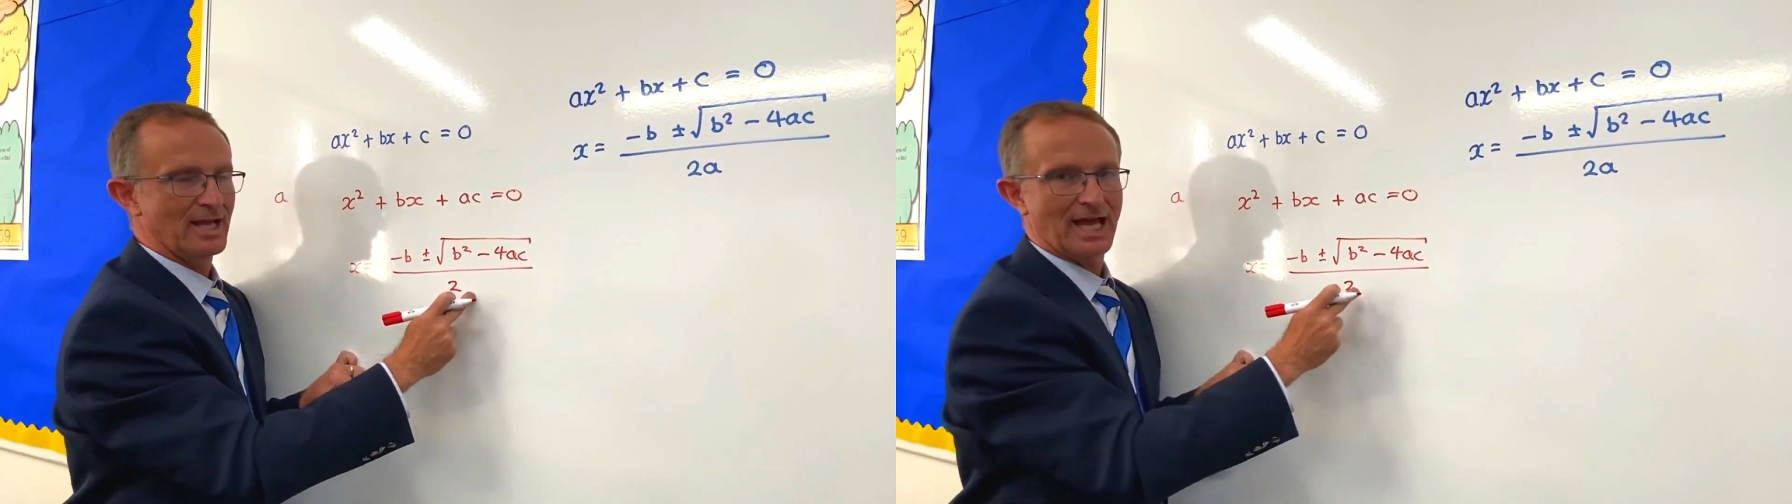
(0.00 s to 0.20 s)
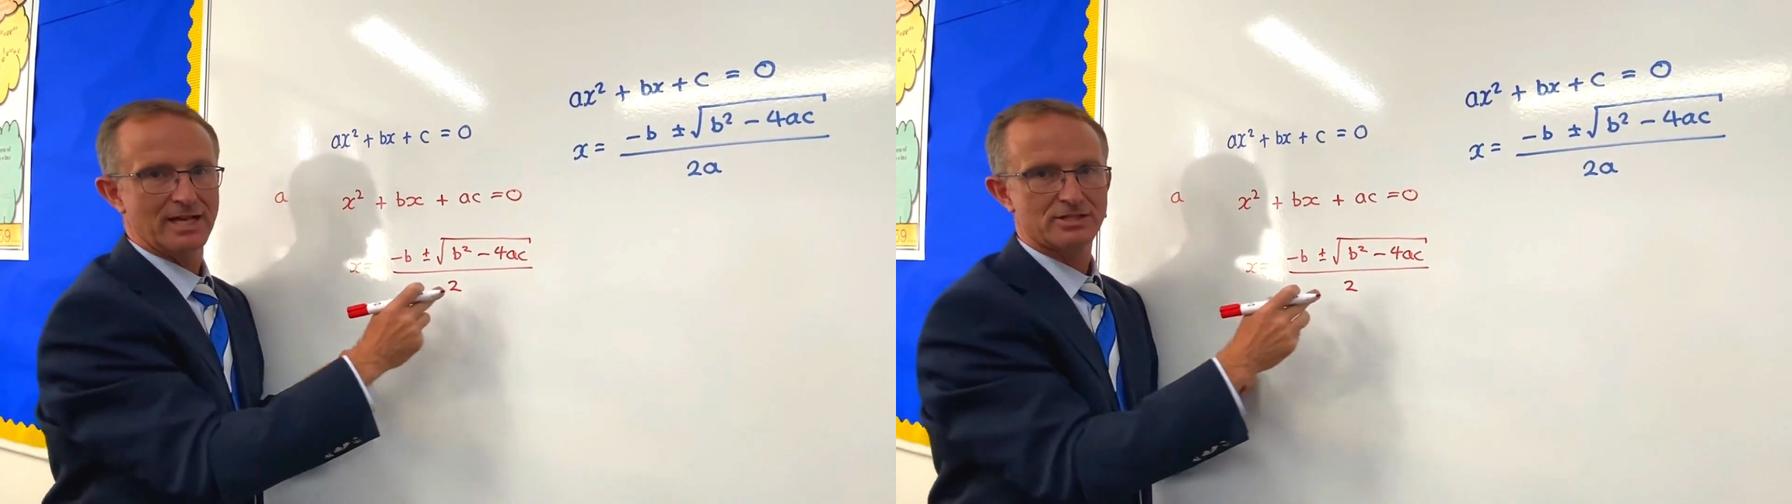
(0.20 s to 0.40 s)

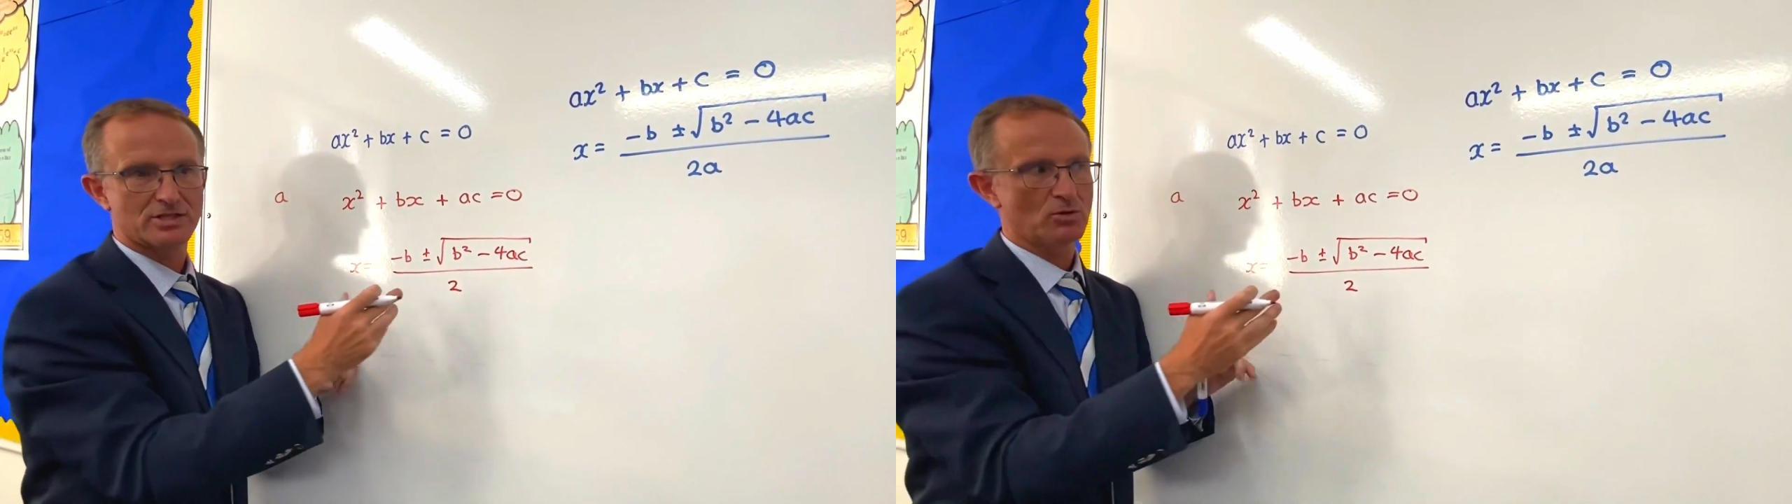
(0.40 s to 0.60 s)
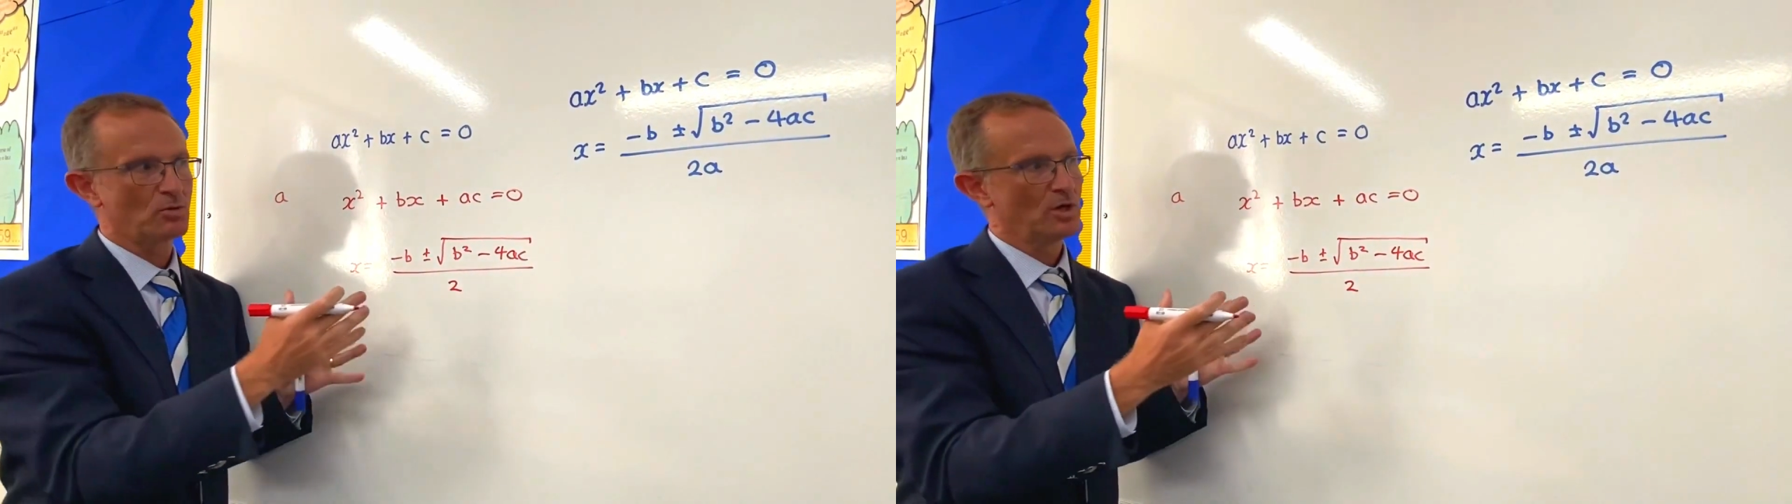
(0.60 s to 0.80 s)
And
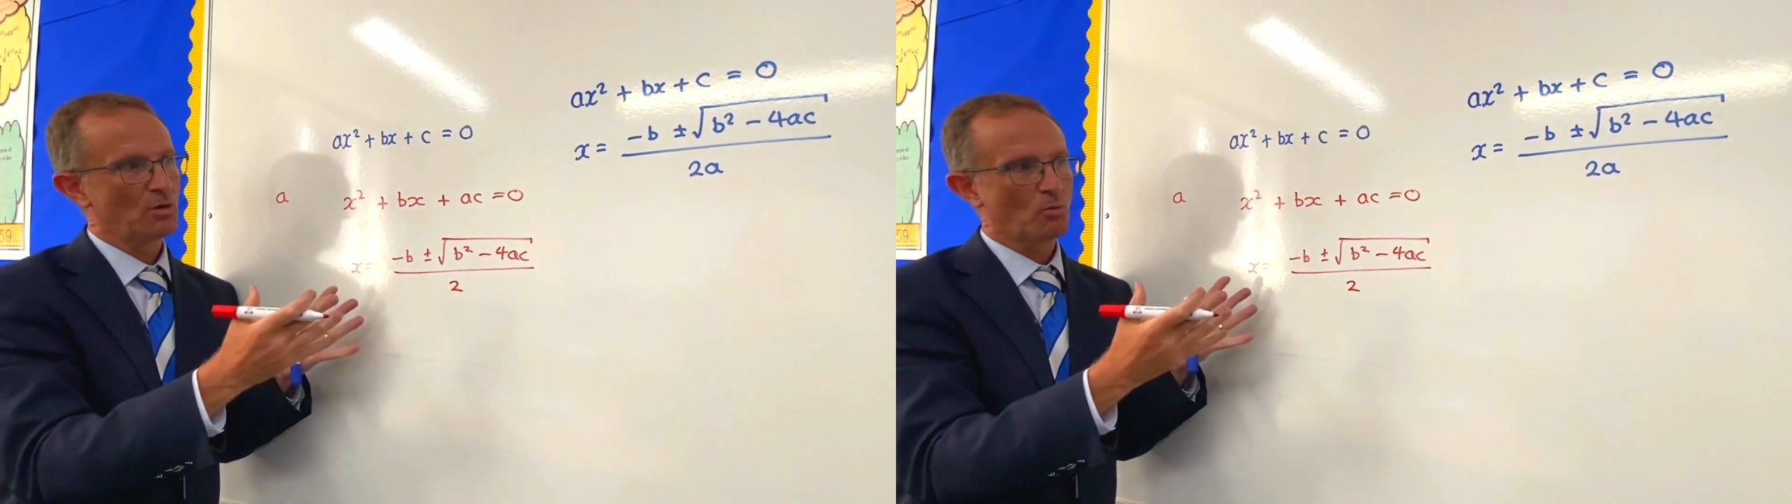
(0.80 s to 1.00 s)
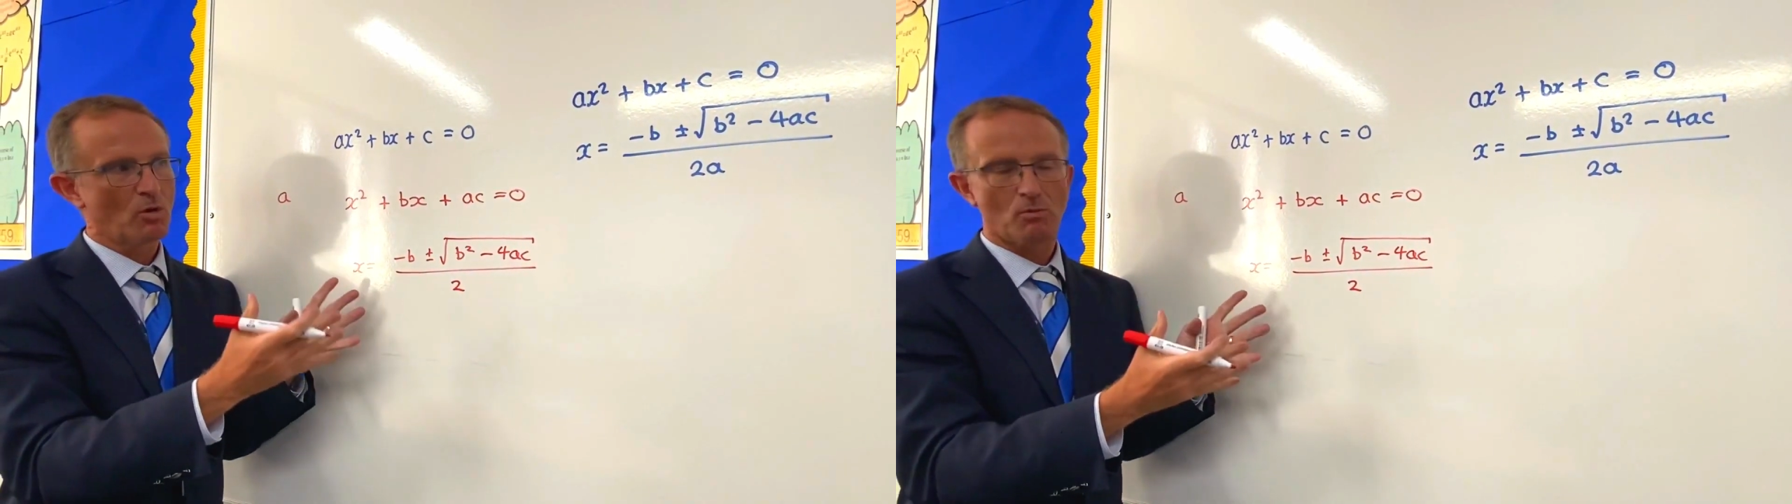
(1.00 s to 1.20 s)
so
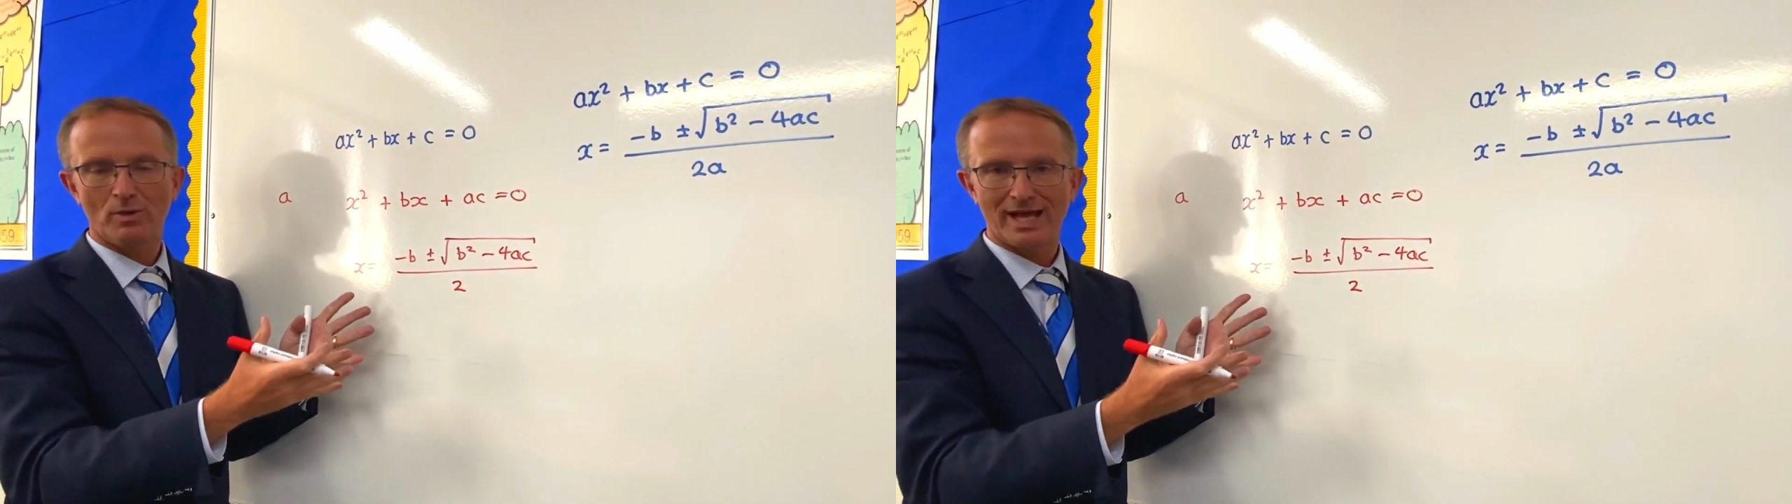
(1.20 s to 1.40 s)
what we